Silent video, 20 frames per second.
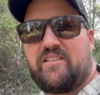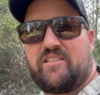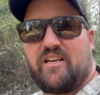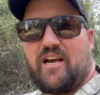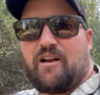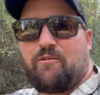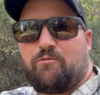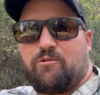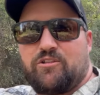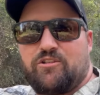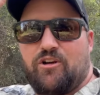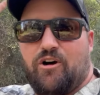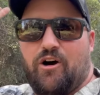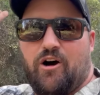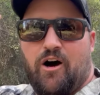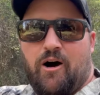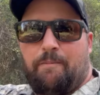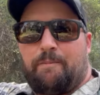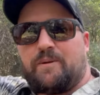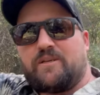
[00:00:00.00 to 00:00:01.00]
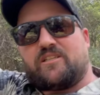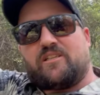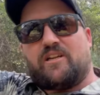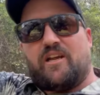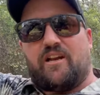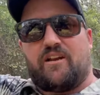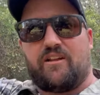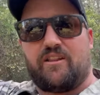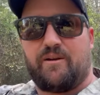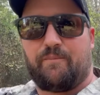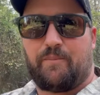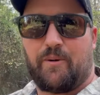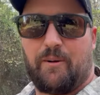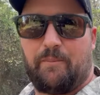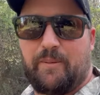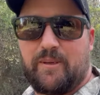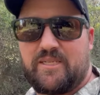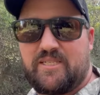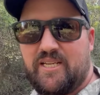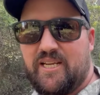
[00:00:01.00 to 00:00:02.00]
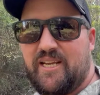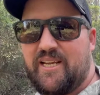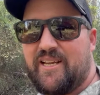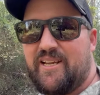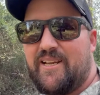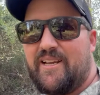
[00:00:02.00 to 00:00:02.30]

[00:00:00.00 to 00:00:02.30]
side was the opposite end of the property.